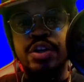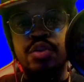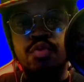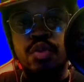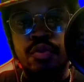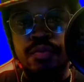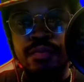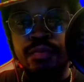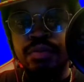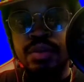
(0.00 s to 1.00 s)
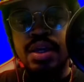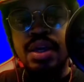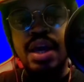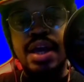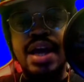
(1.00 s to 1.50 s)
room.
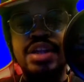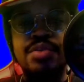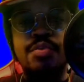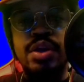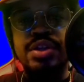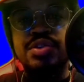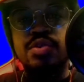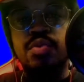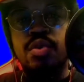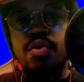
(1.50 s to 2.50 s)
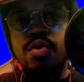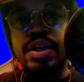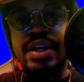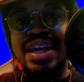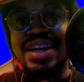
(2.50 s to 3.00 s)
And I actually wanted to record
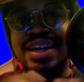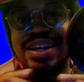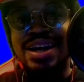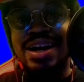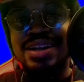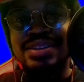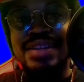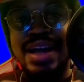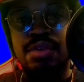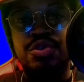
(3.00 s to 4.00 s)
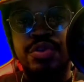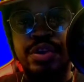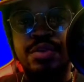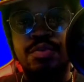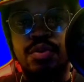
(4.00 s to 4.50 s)
it in a non-sound
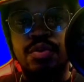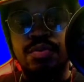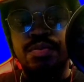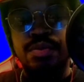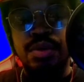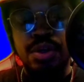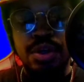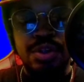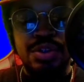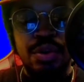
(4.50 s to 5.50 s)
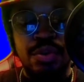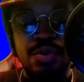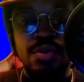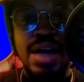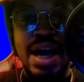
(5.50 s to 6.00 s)
treated room so
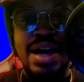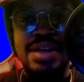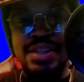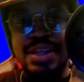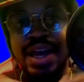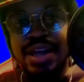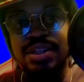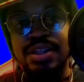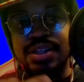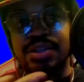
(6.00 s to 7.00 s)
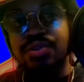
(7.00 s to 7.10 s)
you guys can actually,